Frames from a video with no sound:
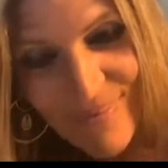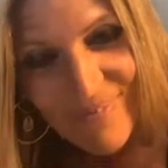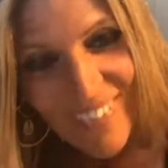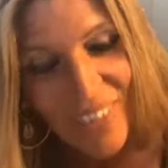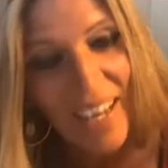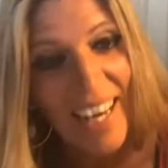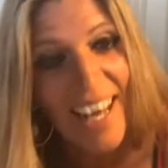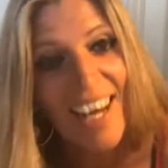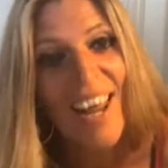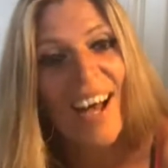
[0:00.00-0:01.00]

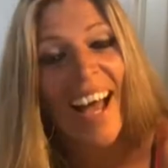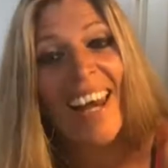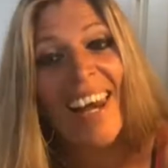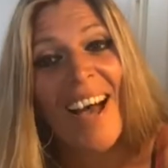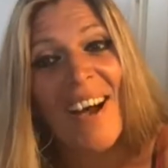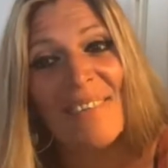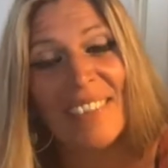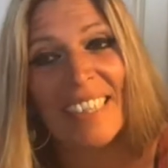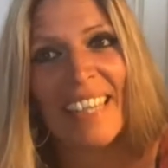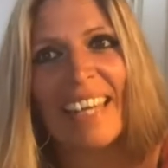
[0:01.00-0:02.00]
Well, I loved
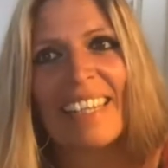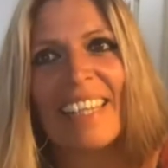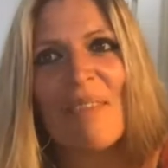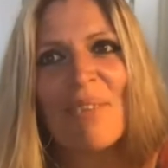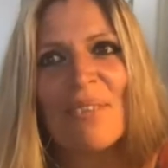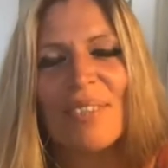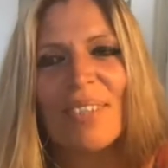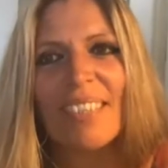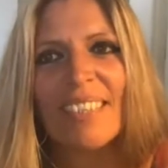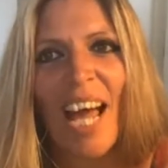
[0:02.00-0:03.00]
it. I came the
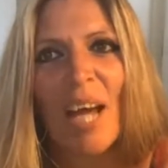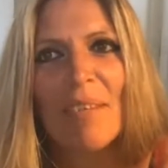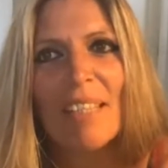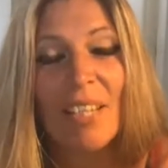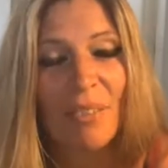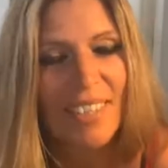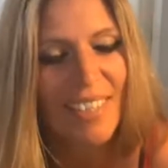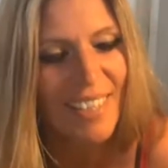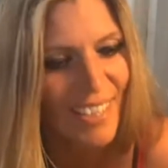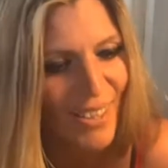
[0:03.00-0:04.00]
first time in San
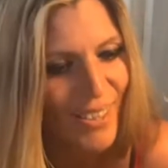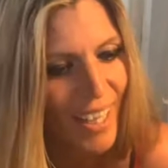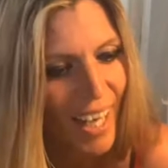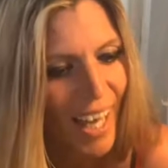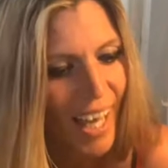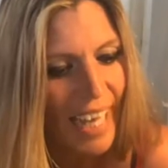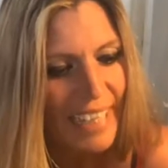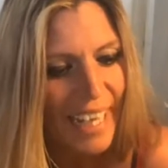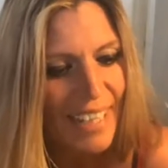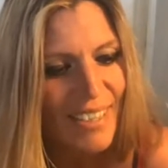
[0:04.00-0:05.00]
Francisco, and
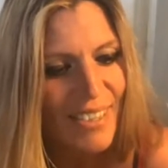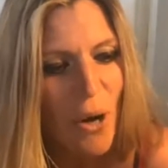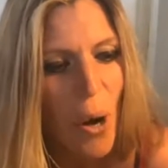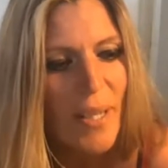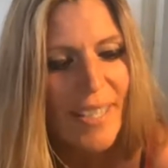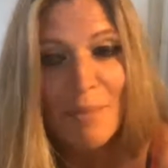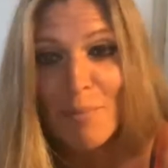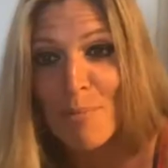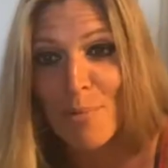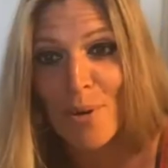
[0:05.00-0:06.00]
I saw all these
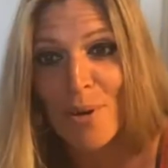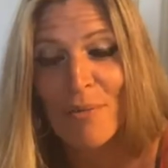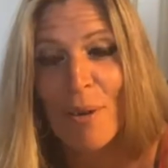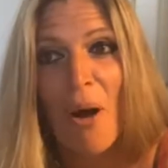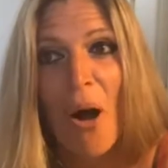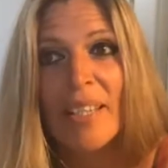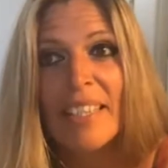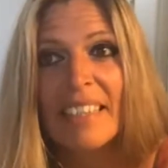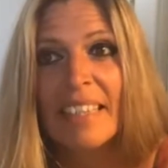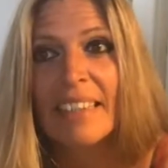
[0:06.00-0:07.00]
people from all
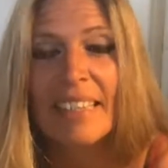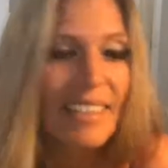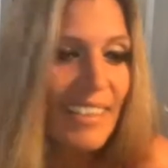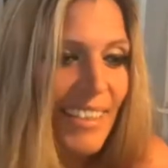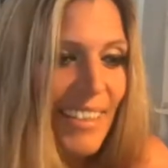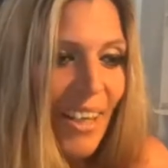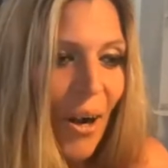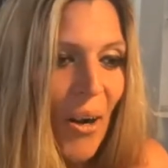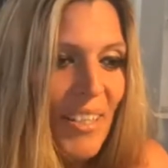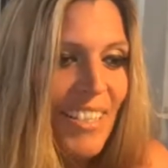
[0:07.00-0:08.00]
this ethnicity,
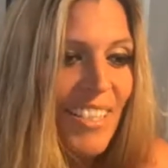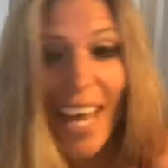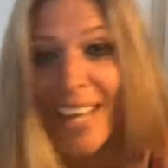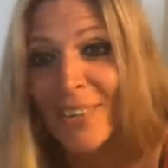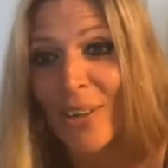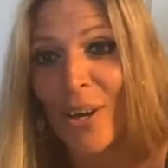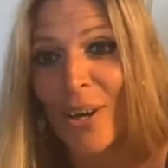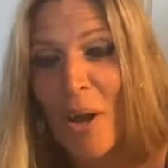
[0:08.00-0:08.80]
all this gender,